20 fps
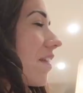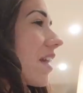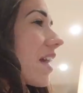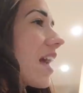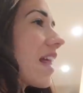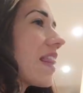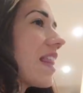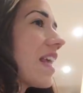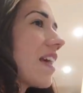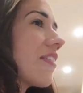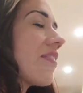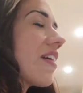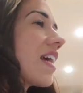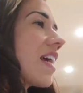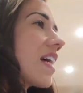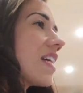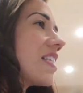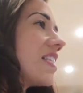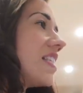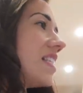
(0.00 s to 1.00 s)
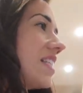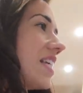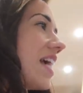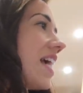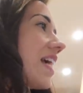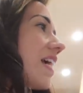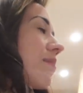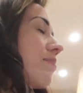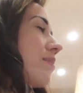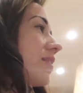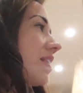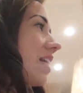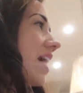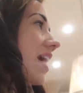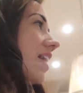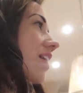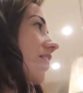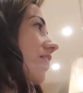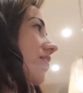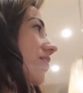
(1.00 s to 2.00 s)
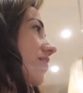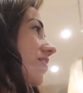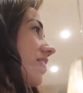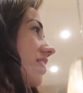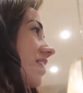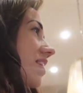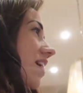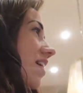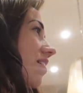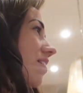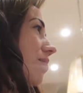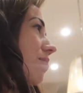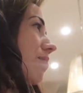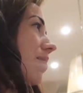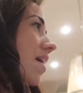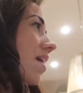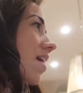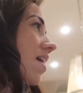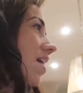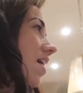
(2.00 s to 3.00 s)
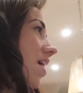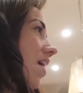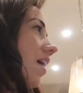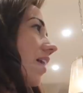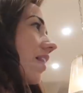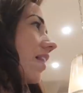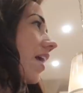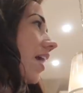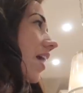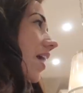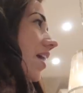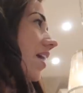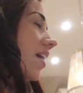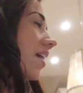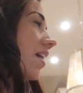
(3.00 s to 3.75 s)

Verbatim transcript: feel like I think of like a steak and potatoes as like an American like,